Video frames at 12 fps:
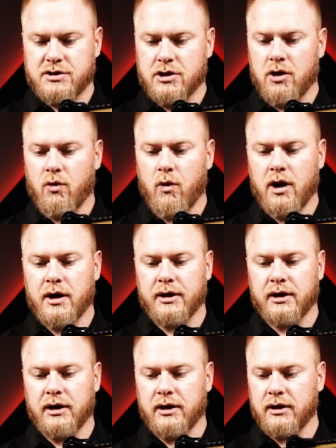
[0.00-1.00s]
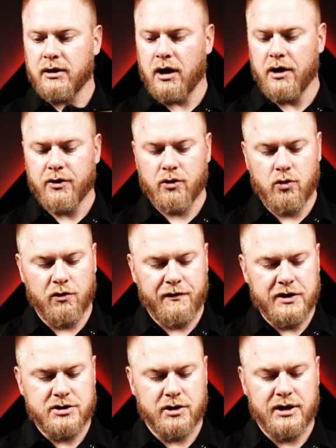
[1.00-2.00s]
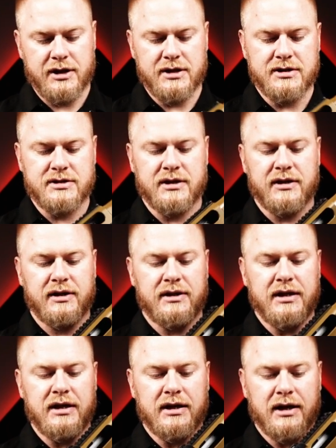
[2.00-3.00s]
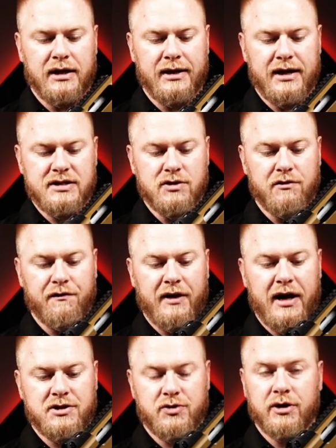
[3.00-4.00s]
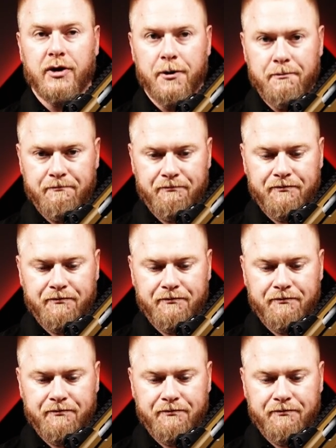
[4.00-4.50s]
So one other cool feature is the nice little flat trigger.